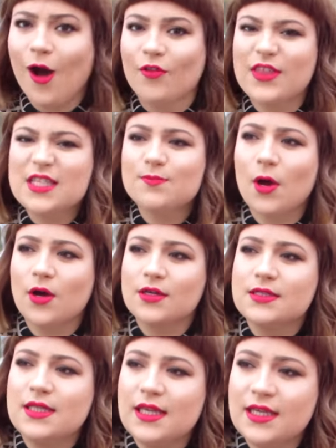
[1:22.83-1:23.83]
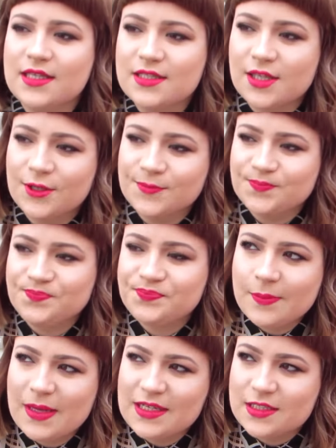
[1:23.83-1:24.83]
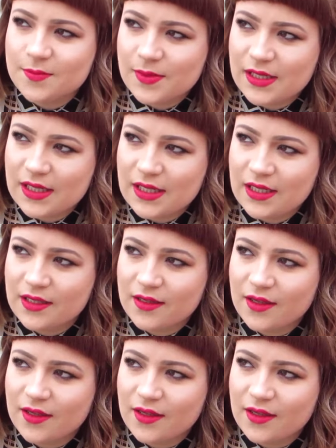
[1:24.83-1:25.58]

Oh, this box is meant to be